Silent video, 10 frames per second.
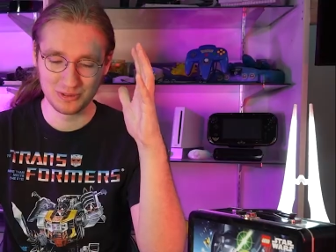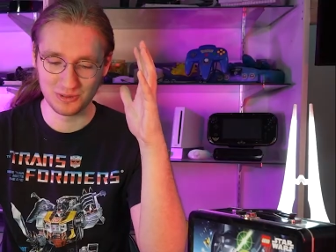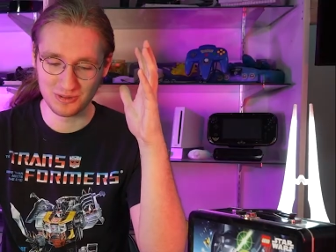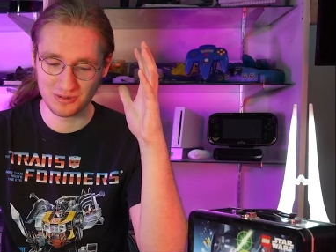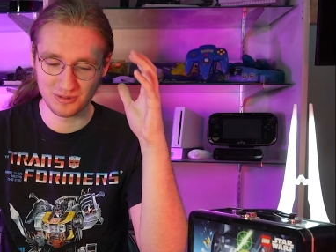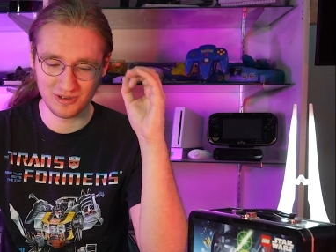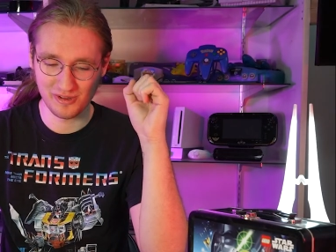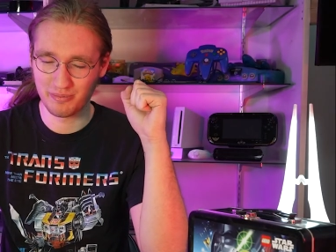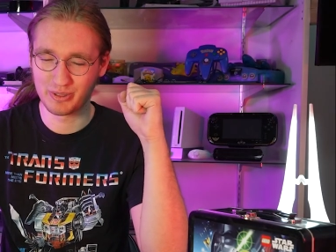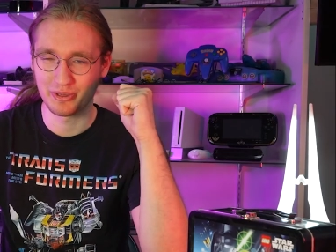Oh,
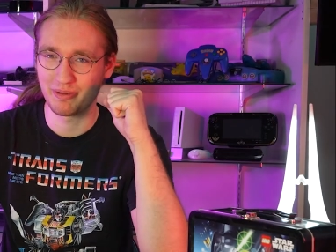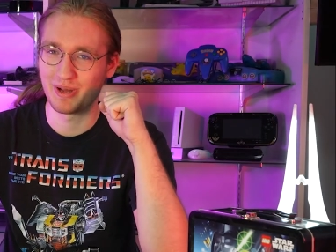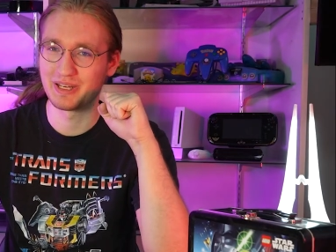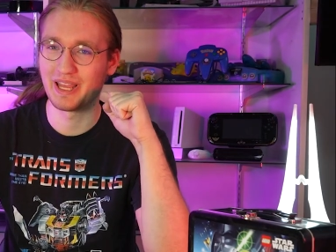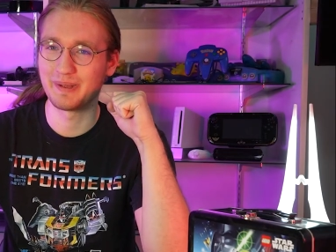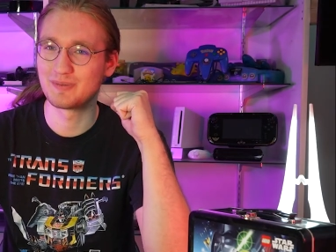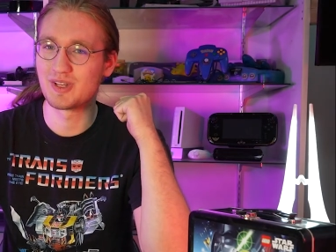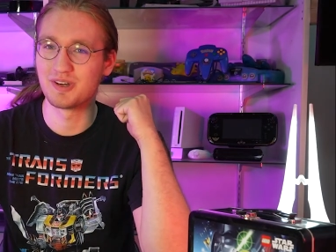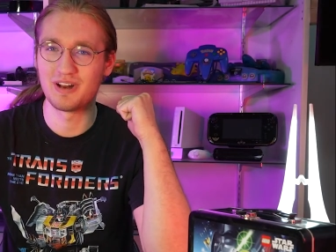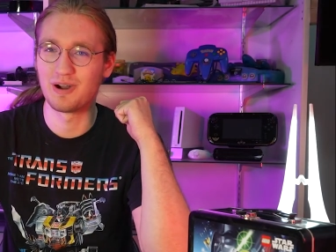all the Pokemon games
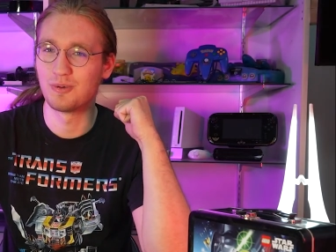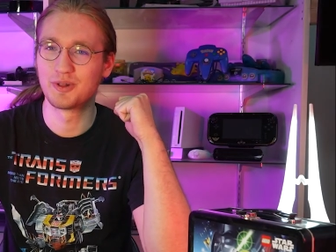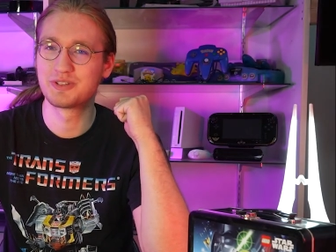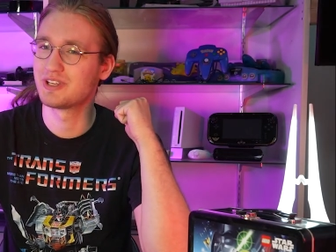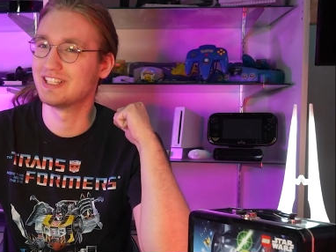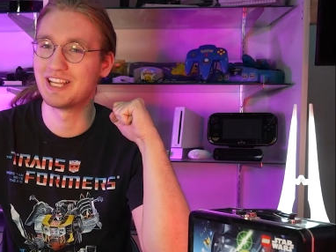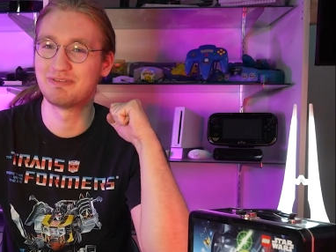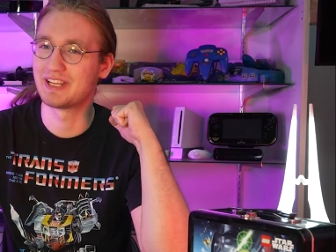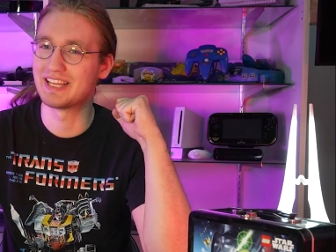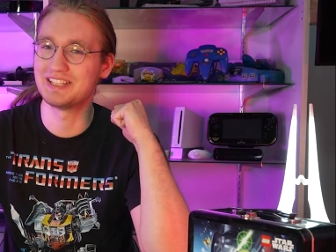that are now worth
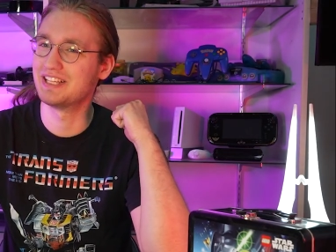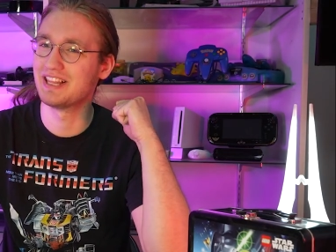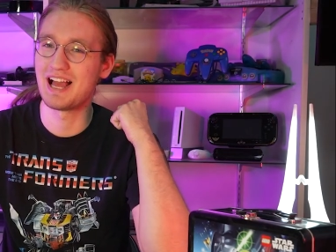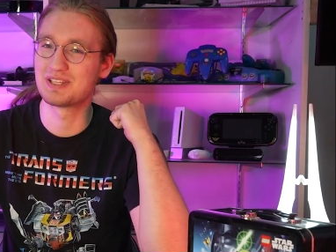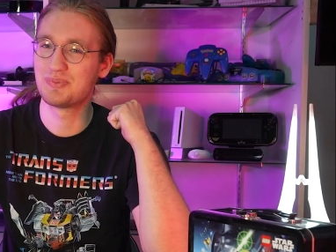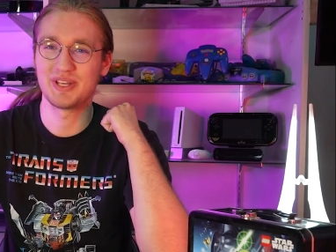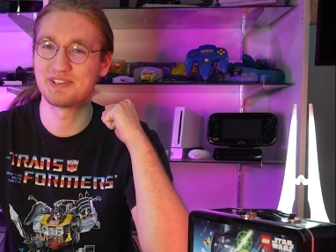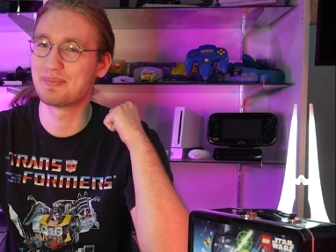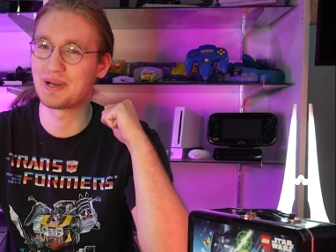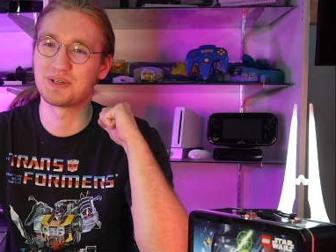significantly less
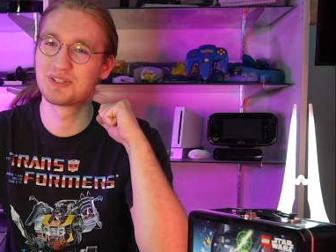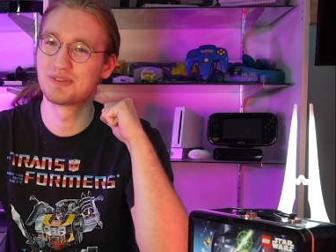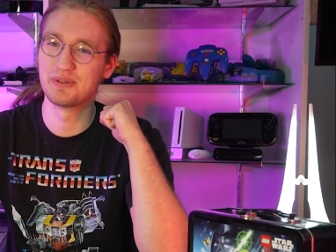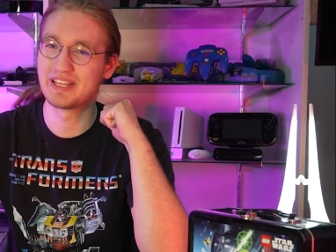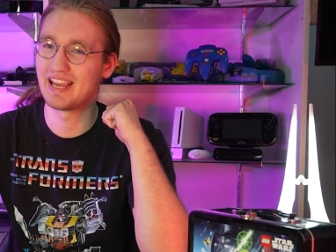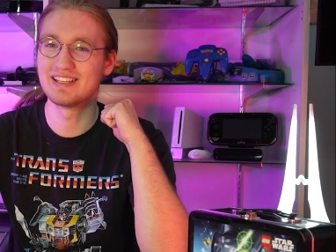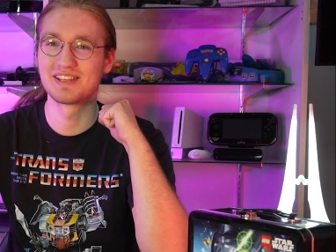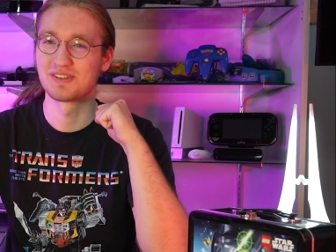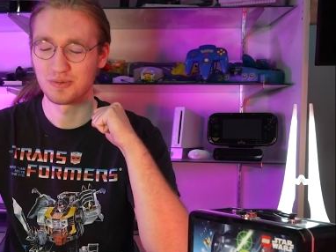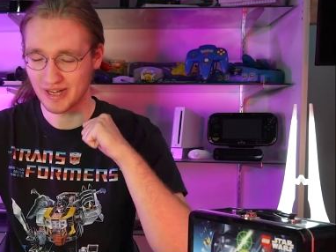because parents threw the
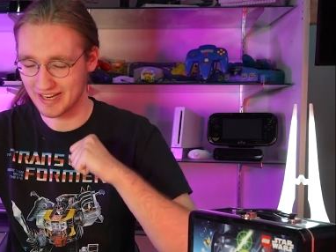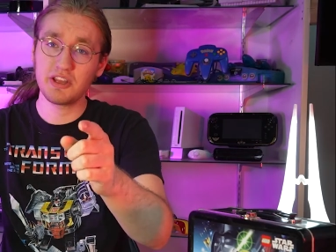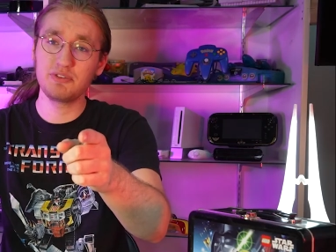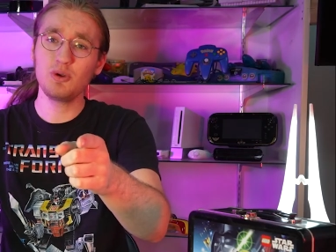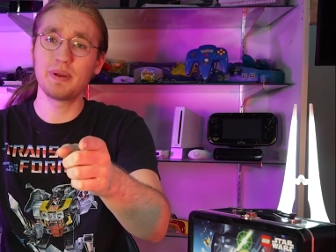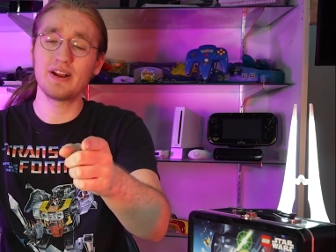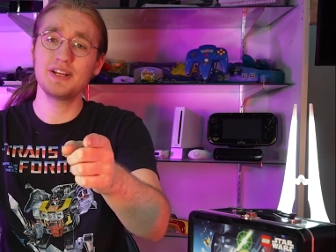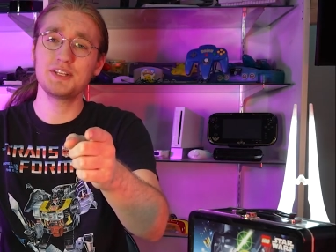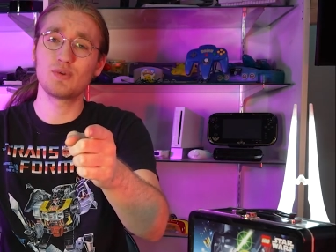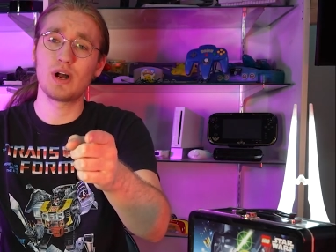cases away. If you're a
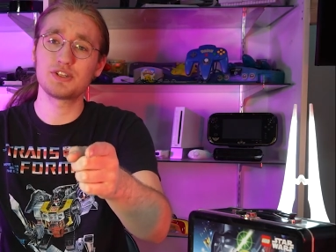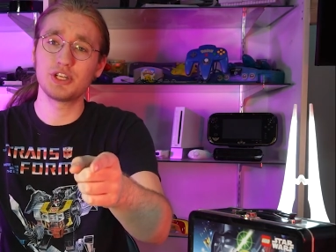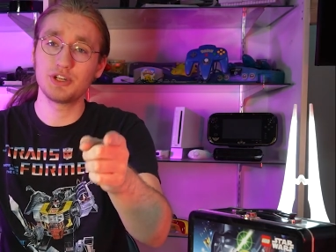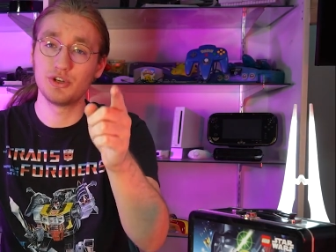parent and you're watching,